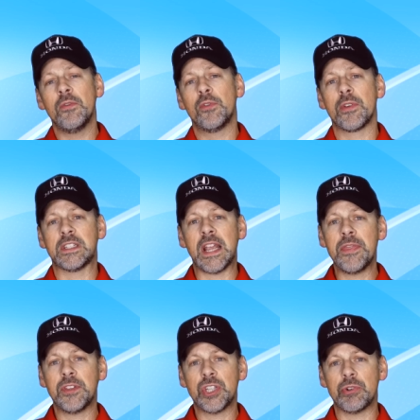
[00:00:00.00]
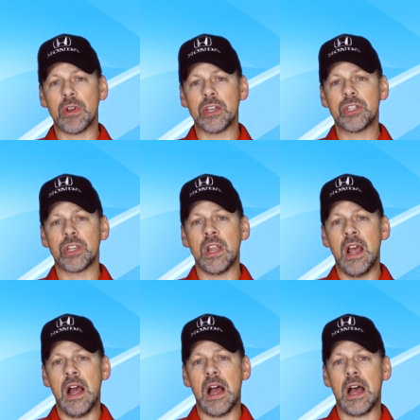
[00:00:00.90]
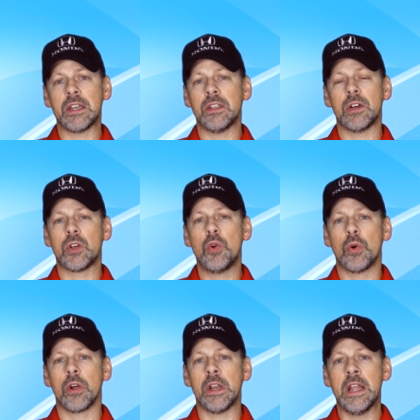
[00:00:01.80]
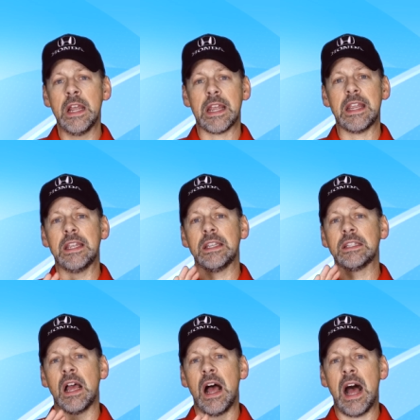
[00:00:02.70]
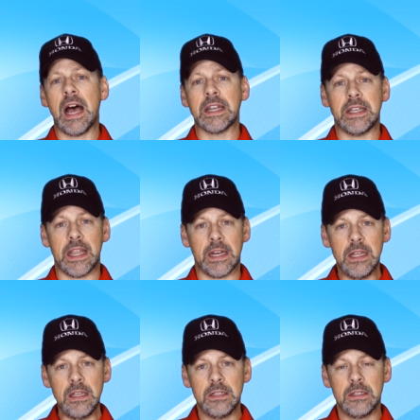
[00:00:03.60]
for the 10th generation Honda Accord is Hondata,